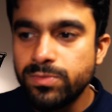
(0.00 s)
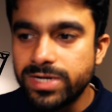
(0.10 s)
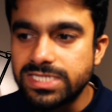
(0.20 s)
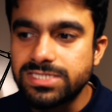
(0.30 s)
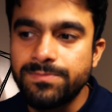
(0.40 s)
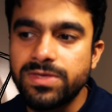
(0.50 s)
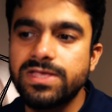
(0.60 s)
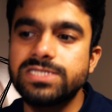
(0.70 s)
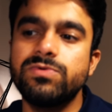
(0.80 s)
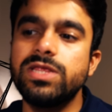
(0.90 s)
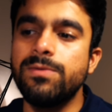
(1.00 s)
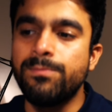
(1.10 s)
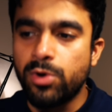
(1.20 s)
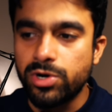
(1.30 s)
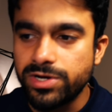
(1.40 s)
but it's something that's very
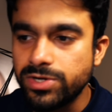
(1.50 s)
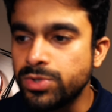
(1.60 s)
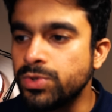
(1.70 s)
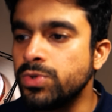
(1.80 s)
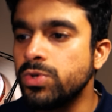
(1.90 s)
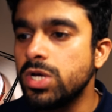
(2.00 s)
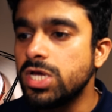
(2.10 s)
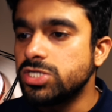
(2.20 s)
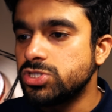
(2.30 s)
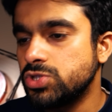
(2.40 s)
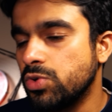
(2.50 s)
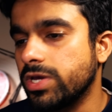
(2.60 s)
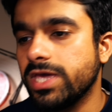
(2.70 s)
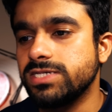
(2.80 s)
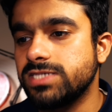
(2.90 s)
important to
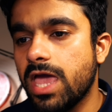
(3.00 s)
showcase.